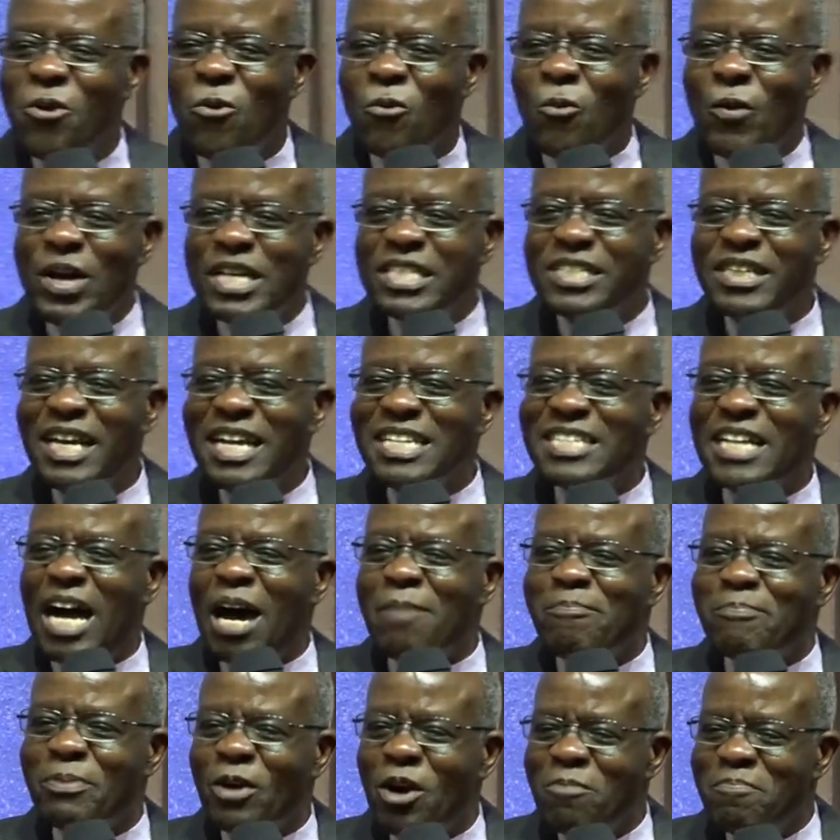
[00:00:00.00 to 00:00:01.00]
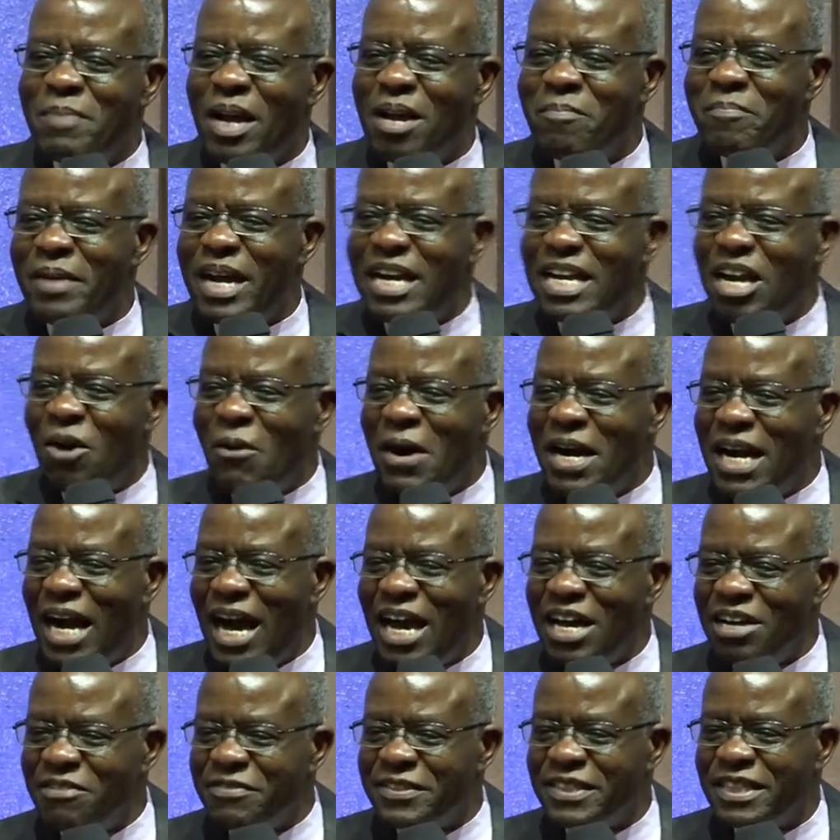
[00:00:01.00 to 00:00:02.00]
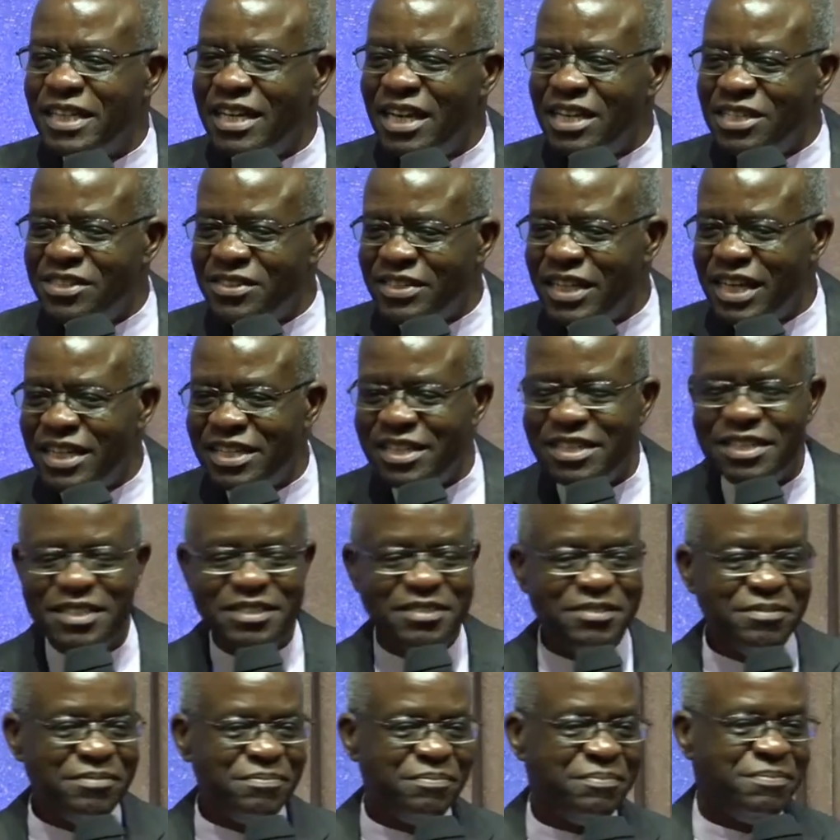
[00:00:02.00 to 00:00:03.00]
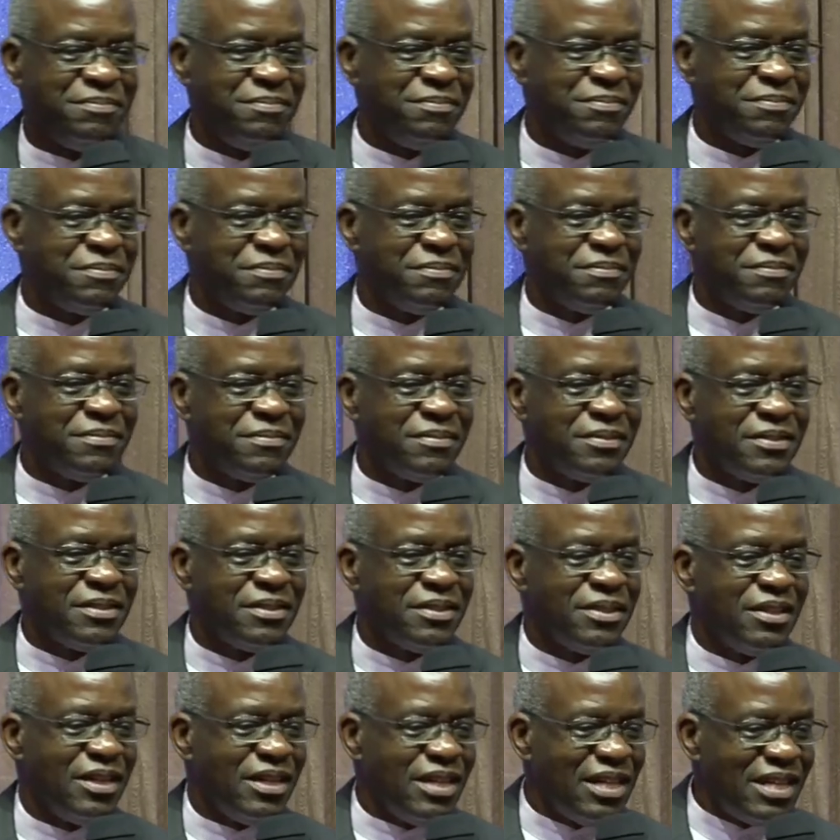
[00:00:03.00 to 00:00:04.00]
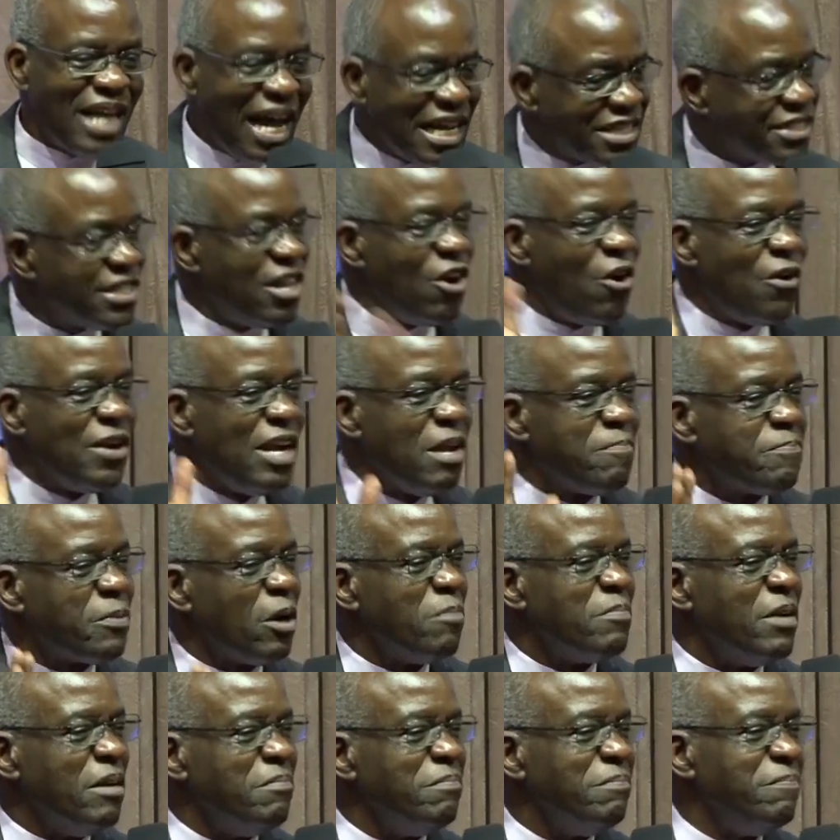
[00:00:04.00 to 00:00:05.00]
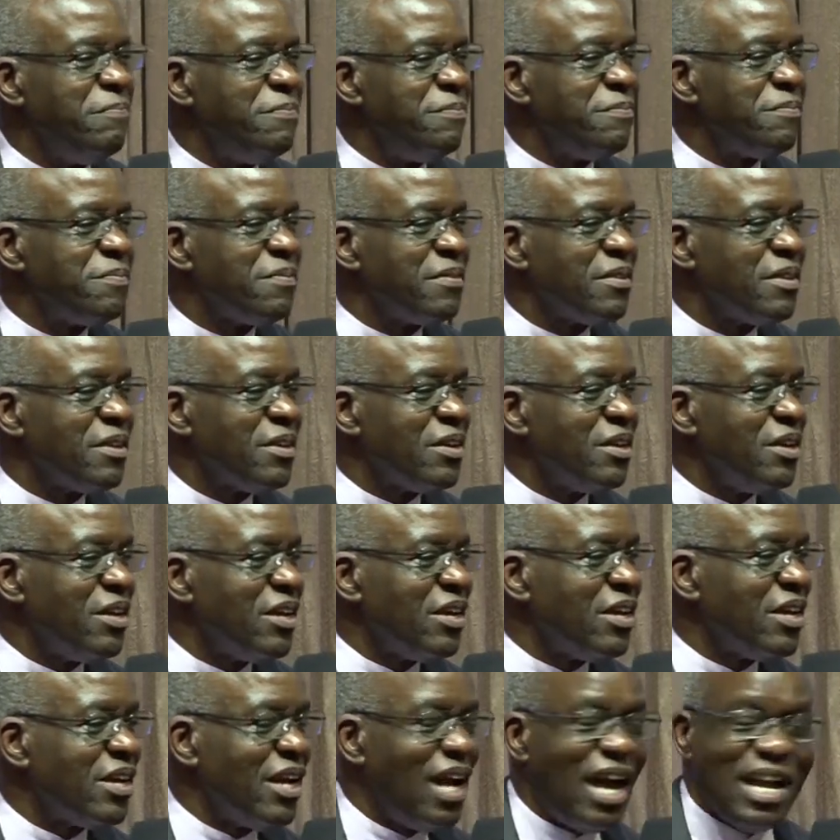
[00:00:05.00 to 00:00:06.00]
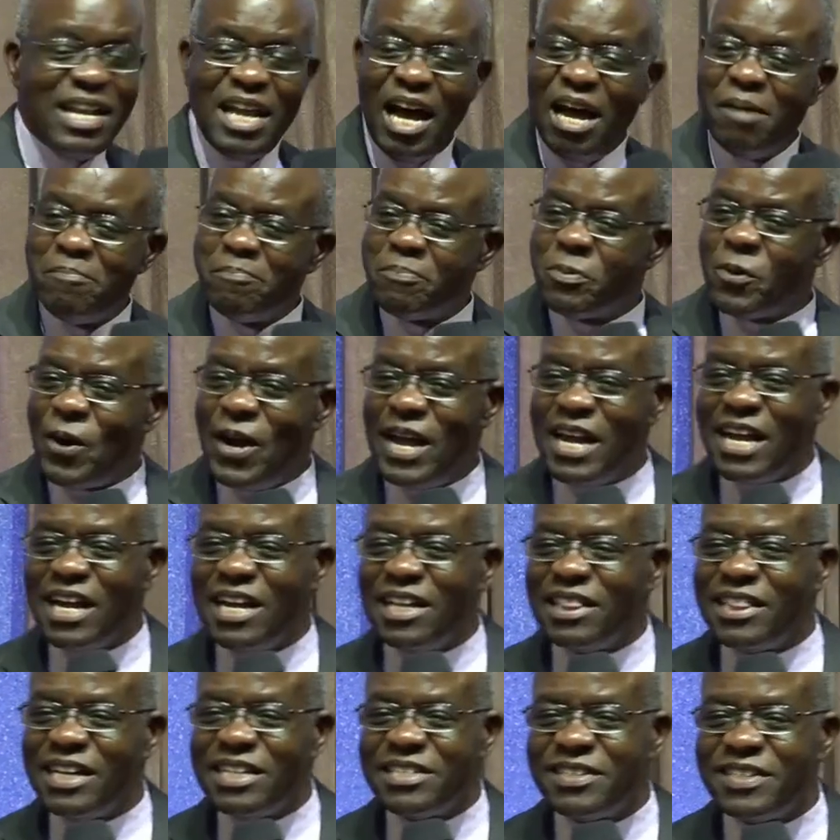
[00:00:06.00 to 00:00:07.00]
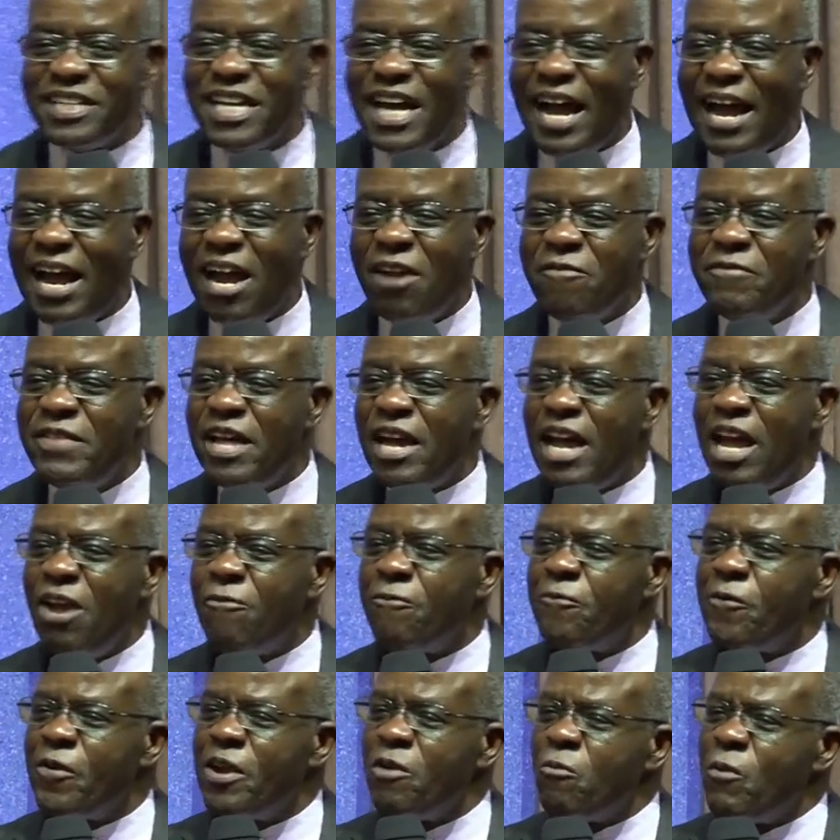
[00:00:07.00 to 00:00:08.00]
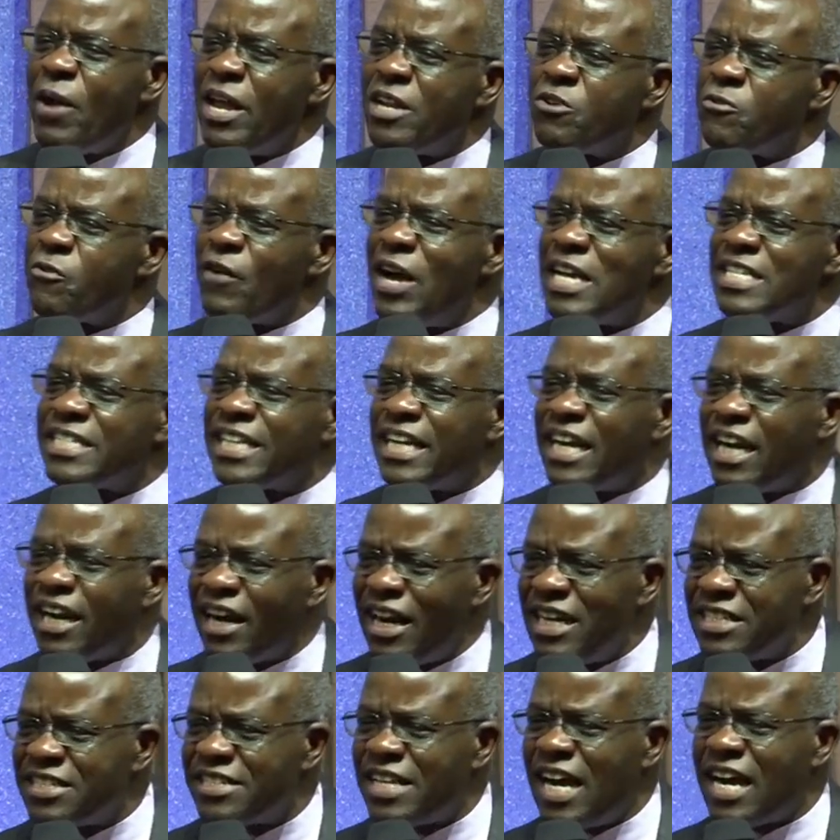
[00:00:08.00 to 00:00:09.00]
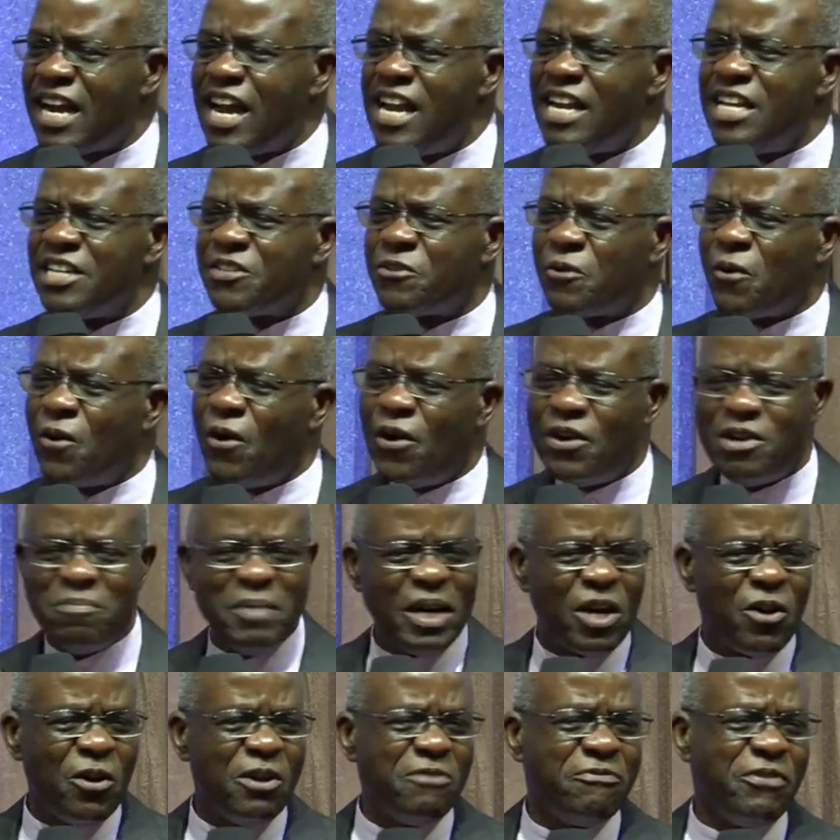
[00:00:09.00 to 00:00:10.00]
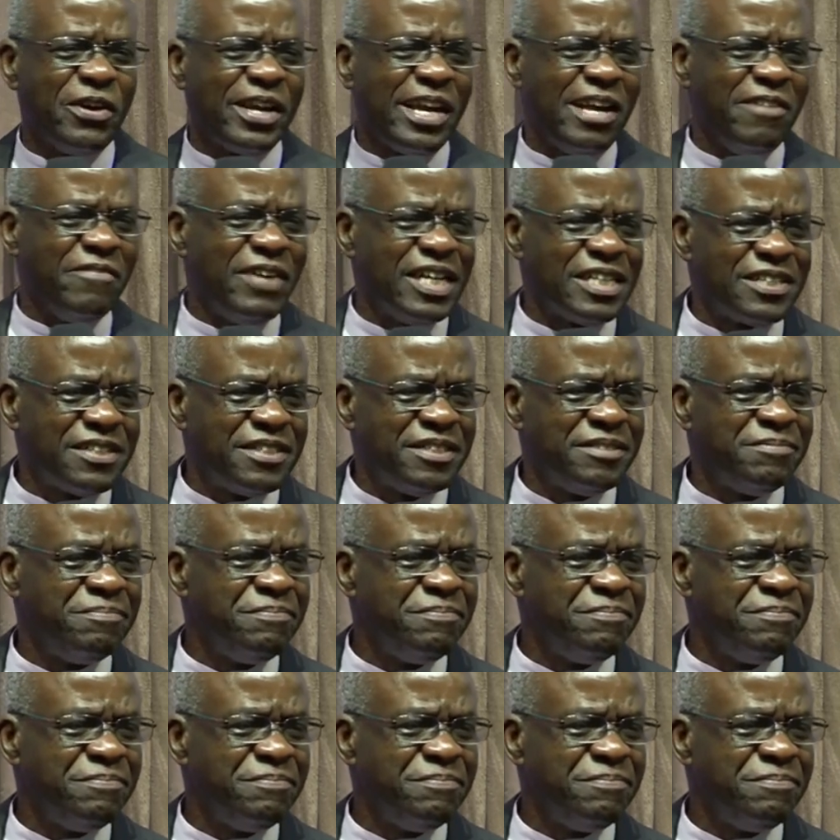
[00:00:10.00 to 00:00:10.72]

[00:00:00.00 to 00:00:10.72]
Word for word: which is a problem in our lives, is sin. That's the only problem. And I'm praying this year, if, the, if we, we transgressed against God, may God forgive us.